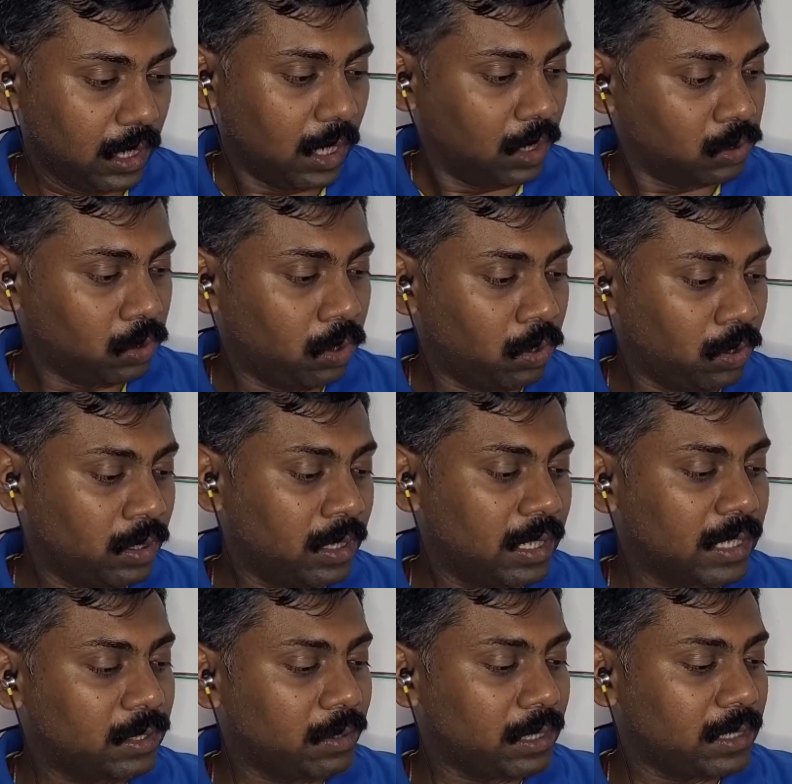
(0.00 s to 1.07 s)
So
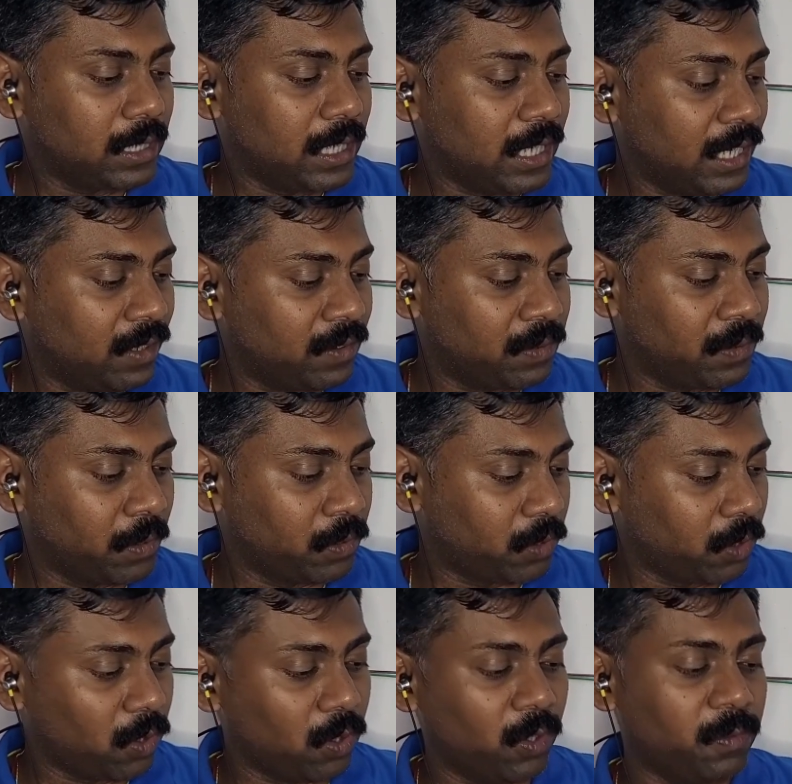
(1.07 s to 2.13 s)
this was a
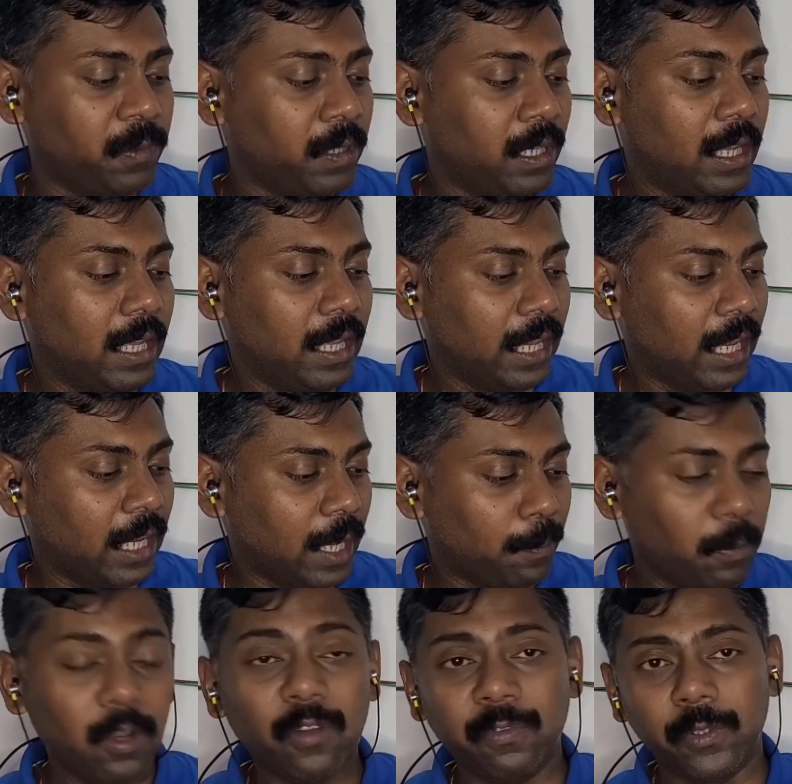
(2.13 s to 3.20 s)
photo of a
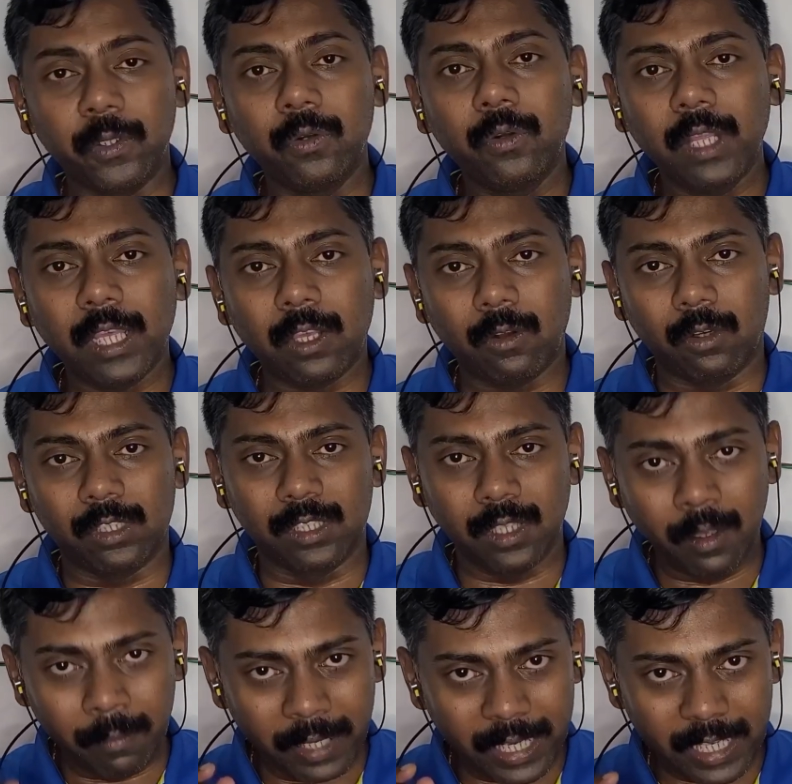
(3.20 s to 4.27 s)
couple of unicorns,
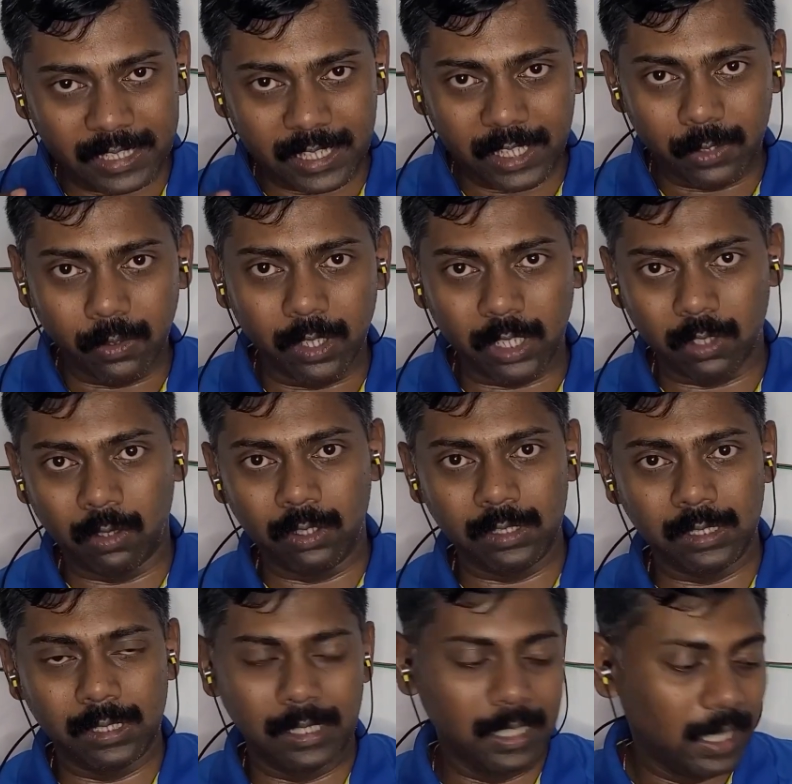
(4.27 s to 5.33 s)
miniature
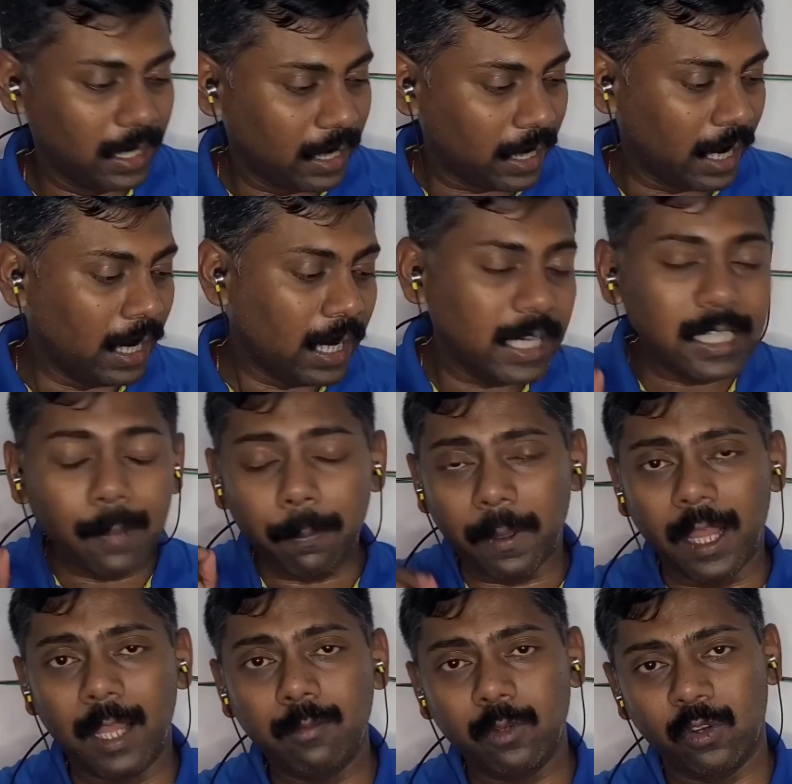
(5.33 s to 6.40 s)
unicorns, held in the
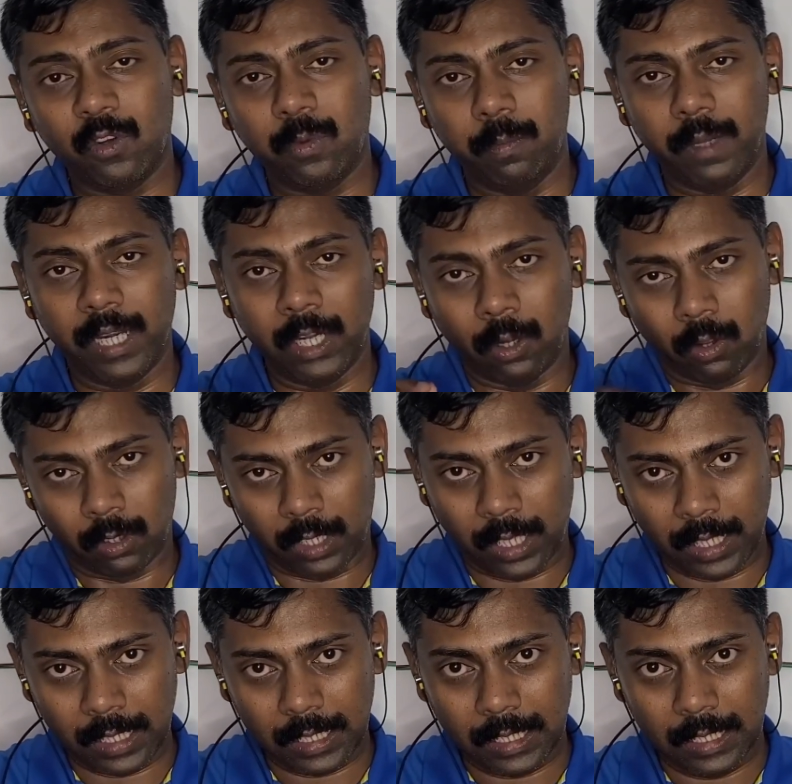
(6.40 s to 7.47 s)
palm of my
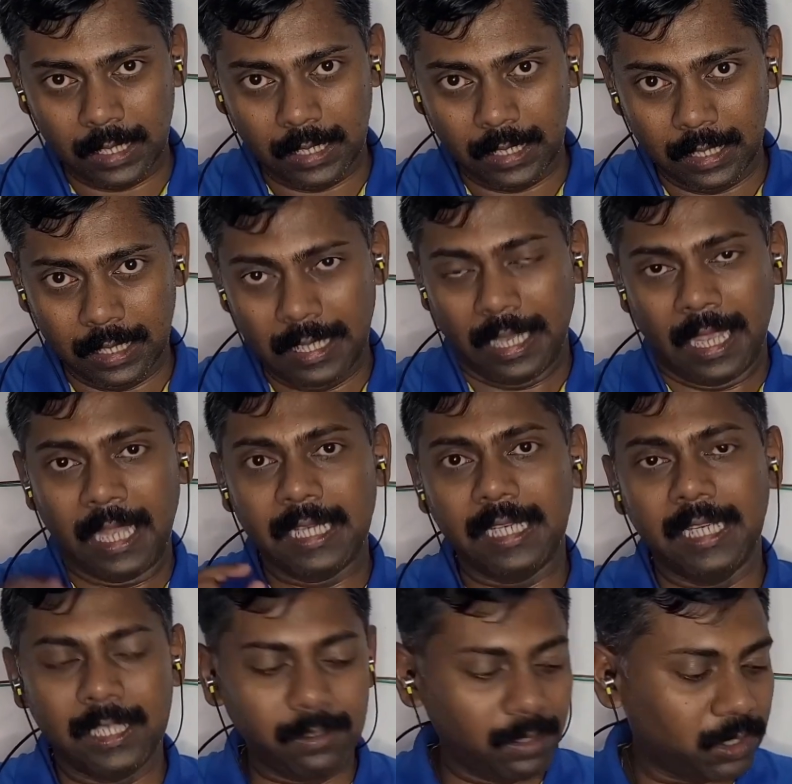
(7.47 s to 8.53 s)
daughter, and
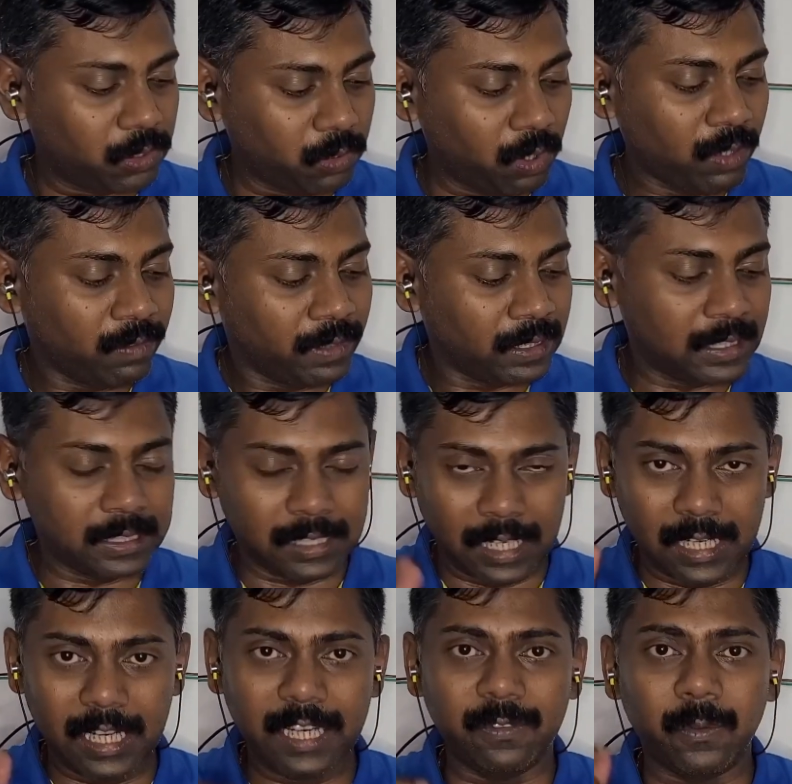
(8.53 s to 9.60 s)
it was shot with
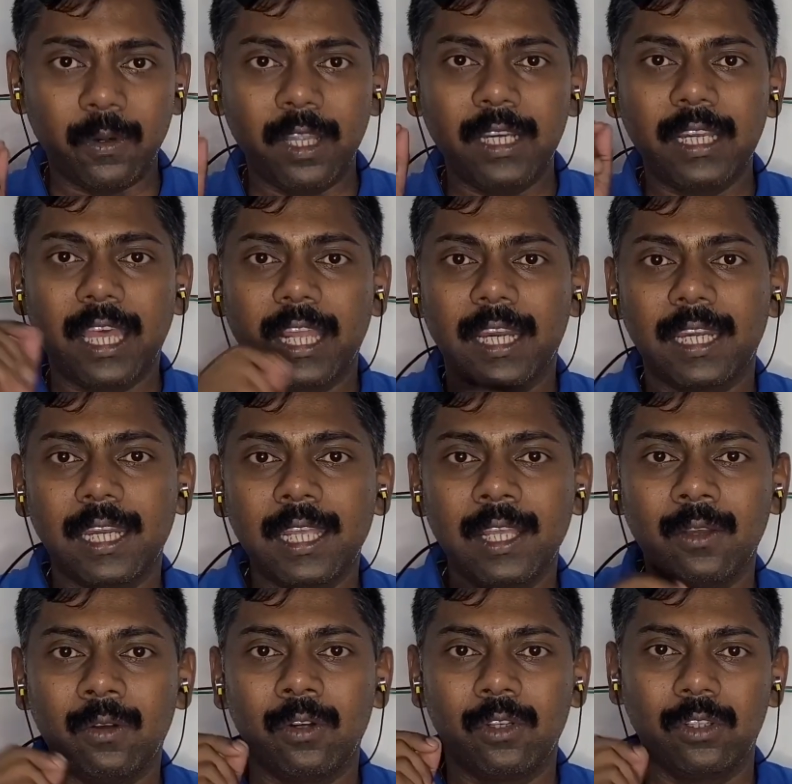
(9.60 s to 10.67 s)
sunlight falling directly
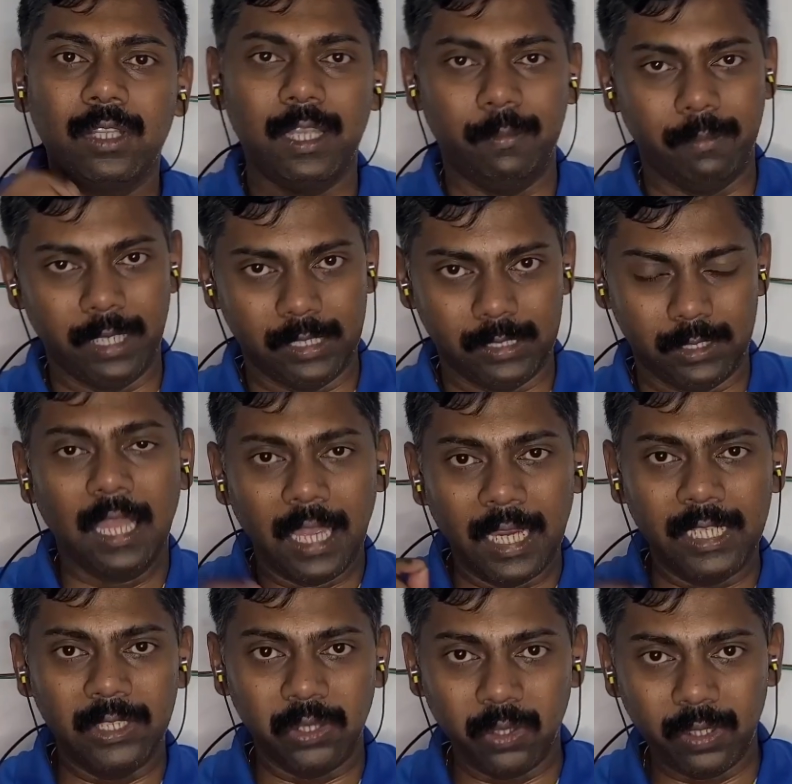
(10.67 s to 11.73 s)
onto the image. I
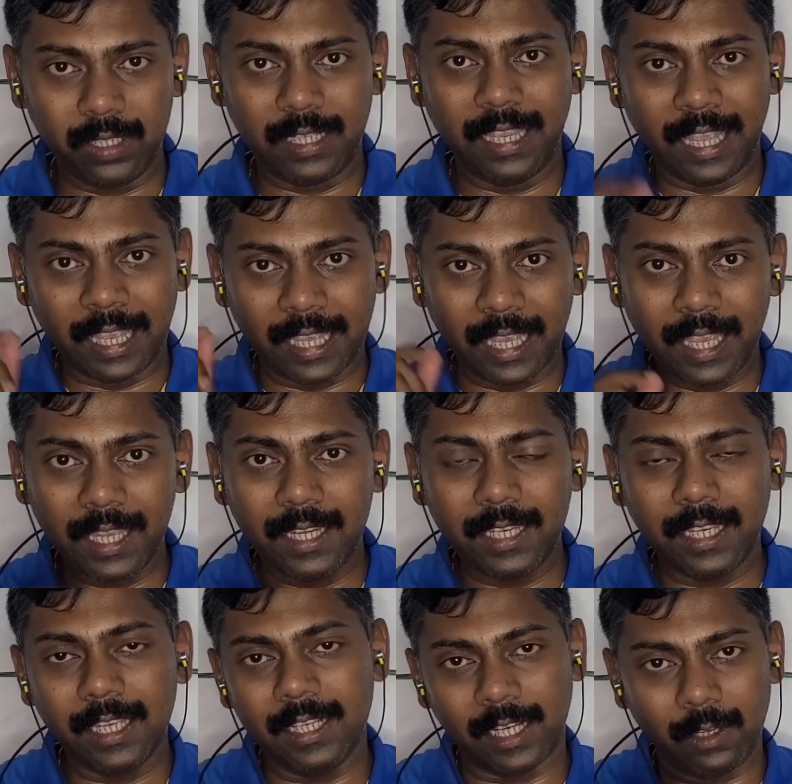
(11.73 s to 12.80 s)
shot again
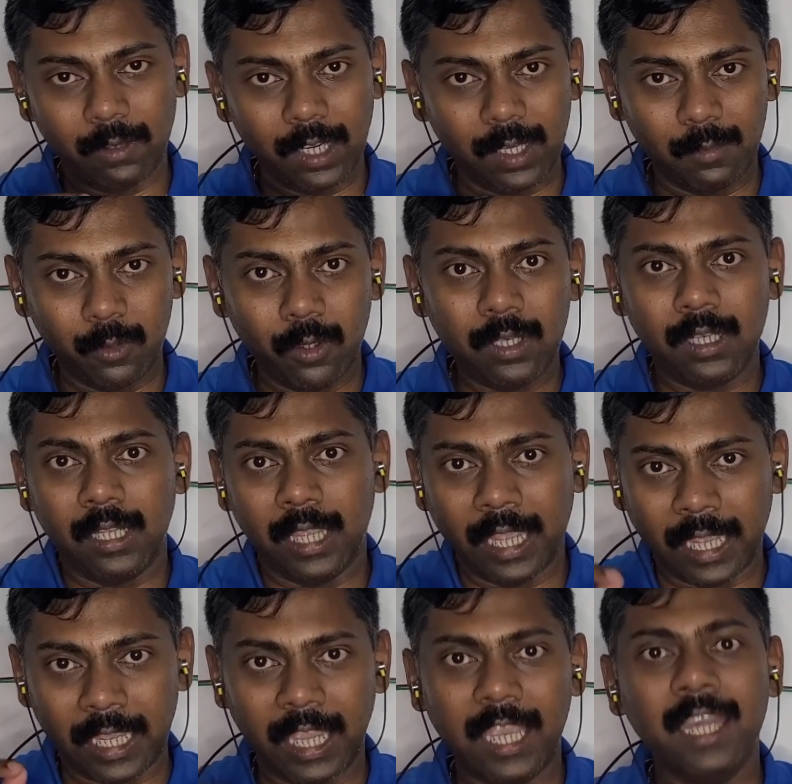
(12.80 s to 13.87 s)
in regular mode,
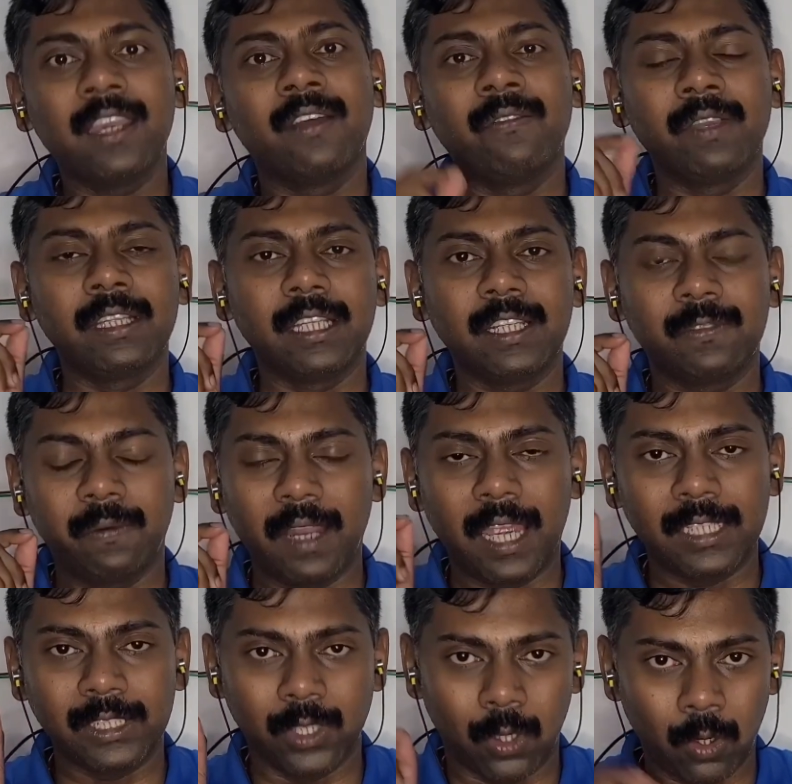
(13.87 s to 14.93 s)
again with its
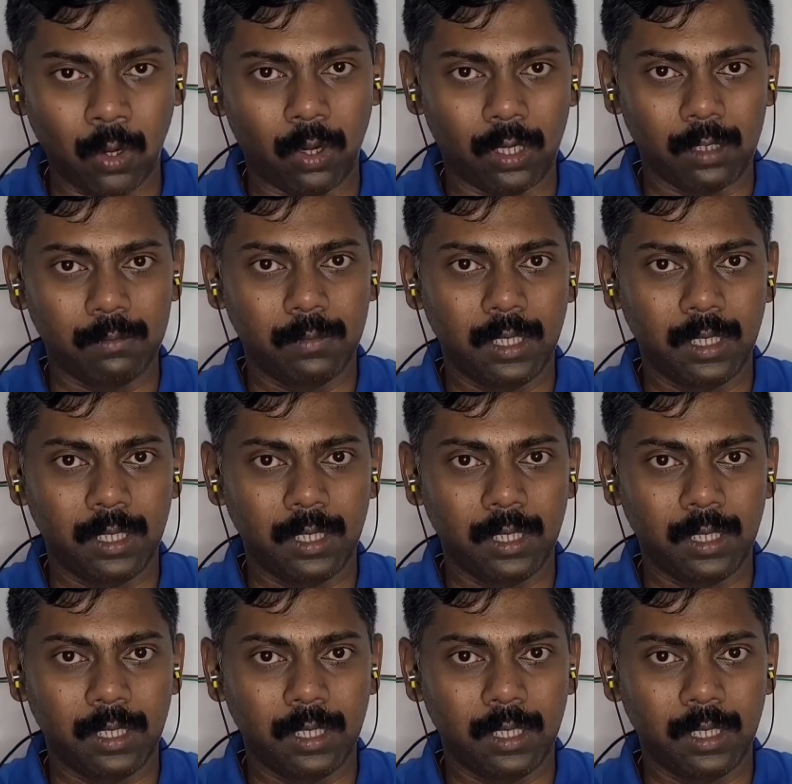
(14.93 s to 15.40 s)
flash on.